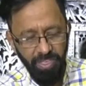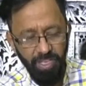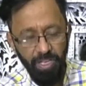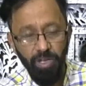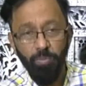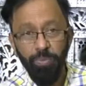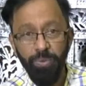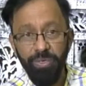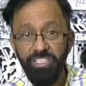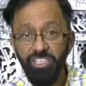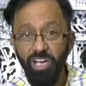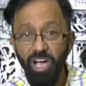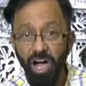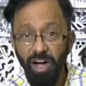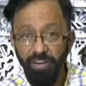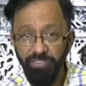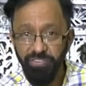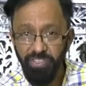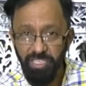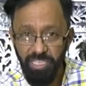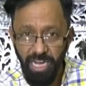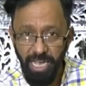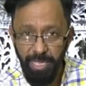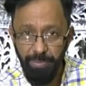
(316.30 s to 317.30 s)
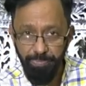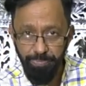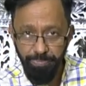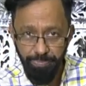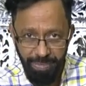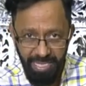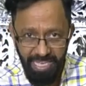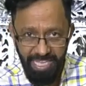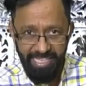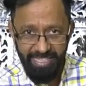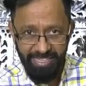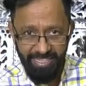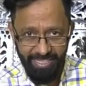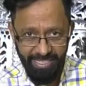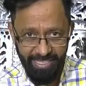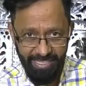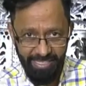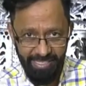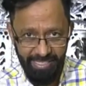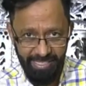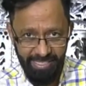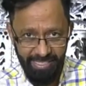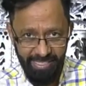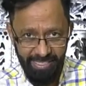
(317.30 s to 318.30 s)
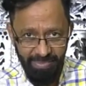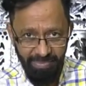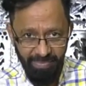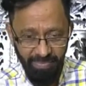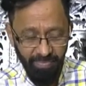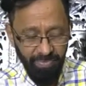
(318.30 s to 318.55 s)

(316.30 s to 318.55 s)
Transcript: which after I peel this,